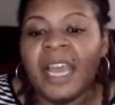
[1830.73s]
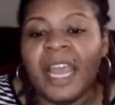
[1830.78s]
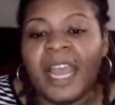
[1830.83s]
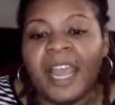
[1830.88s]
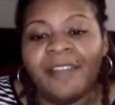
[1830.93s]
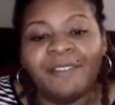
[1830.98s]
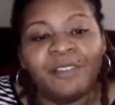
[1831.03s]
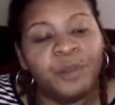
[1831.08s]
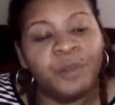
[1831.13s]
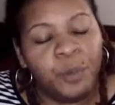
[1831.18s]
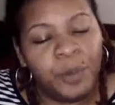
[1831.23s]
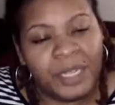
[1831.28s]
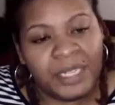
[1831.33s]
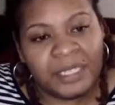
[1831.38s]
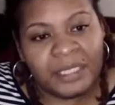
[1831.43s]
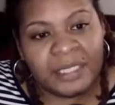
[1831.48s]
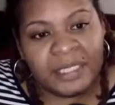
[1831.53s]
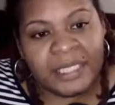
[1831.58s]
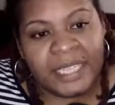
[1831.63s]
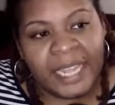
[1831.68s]
Every
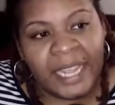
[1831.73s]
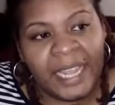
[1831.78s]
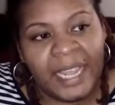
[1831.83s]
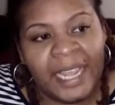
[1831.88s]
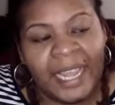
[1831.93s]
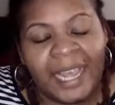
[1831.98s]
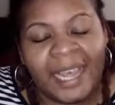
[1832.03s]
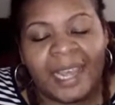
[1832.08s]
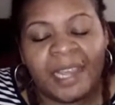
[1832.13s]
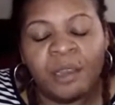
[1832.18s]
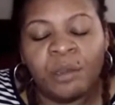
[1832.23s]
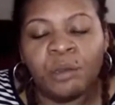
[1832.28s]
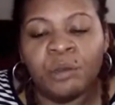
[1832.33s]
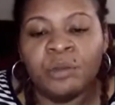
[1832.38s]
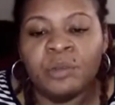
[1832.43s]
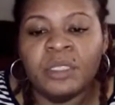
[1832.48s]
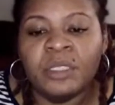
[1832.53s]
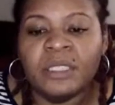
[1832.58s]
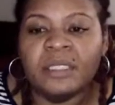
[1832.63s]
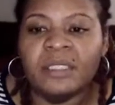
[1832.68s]
Wednesday, I
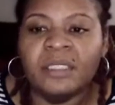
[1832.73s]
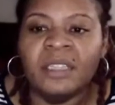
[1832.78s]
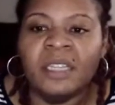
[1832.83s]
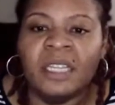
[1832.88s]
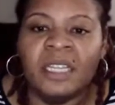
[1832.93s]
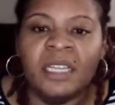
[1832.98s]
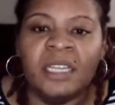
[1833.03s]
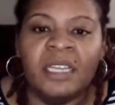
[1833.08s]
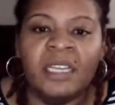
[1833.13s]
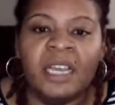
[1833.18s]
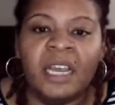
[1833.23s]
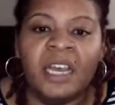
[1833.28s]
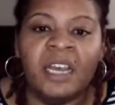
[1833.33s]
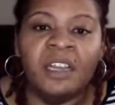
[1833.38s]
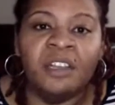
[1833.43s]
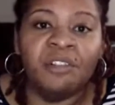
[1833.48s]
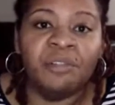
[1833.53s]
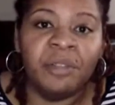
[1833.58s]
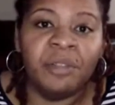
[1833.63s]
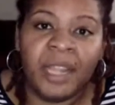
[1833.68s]
host the
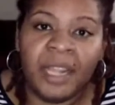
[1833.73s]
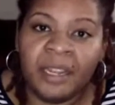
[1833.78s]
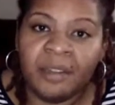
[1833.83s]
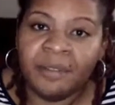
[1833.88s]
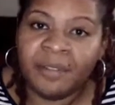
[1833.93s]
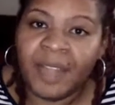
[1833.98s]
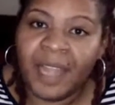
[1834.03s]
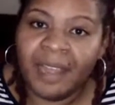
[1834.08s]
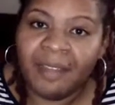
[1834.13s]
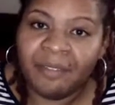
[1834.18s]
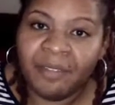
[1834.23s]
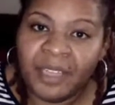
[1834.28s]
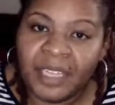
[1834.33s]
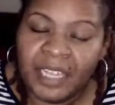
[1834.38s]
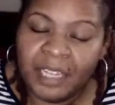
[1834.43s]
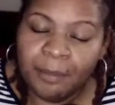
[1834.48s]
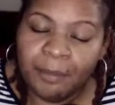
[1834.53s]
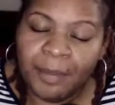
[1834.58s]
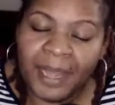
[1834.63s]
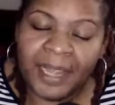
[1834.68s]

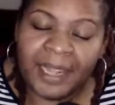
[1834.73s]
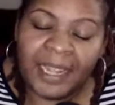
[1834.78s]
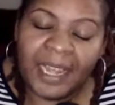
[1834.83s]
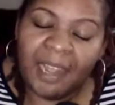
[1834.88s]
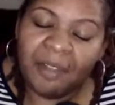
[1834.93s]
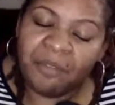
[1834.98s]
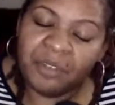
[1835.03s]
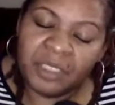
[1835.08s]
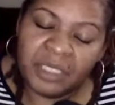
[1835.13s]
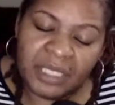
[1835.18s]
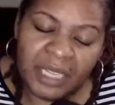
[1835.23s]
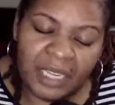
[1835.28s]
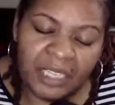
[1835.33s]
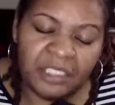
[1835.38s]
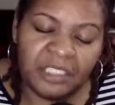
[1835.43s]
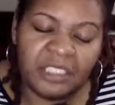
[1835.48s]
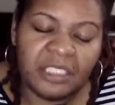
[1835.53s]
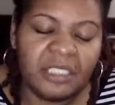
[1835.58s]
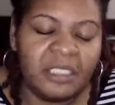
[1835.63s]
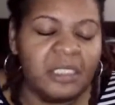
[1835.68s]
kickback
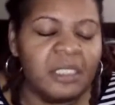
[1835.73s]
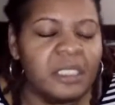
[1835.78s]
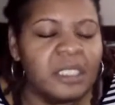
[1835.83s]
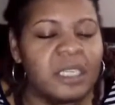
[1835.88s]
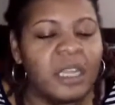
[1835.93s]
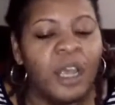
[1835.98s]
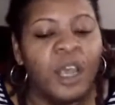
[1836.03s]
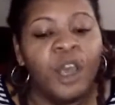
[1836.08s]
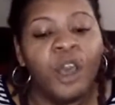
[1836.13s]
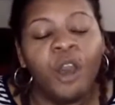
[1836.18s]
conversations